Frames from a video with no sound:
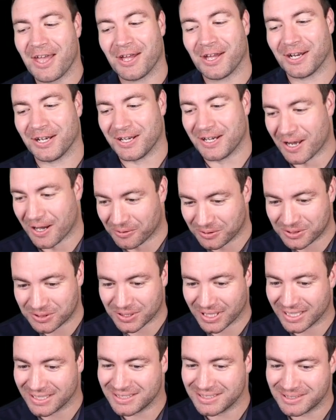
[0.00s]
No
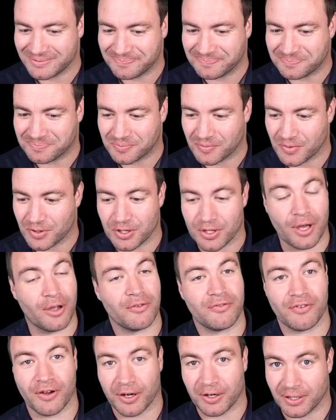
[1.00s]
address, no
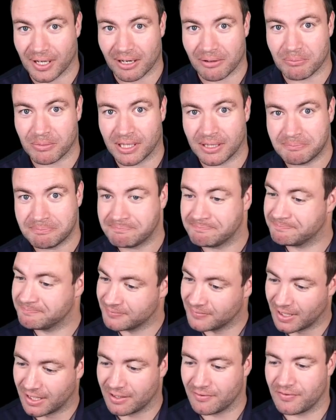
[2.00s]
phone number,
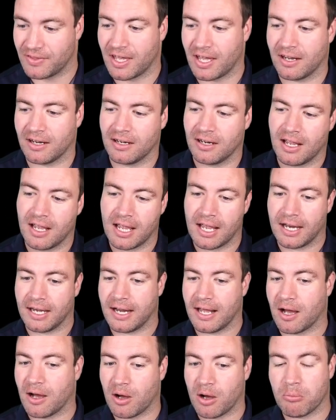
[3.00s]
none of that.
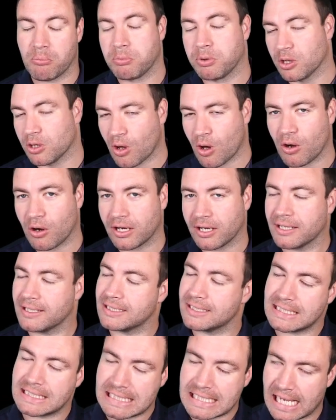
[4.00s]
Now, a blog,
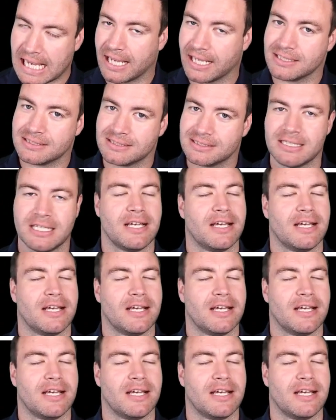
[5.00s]
yes.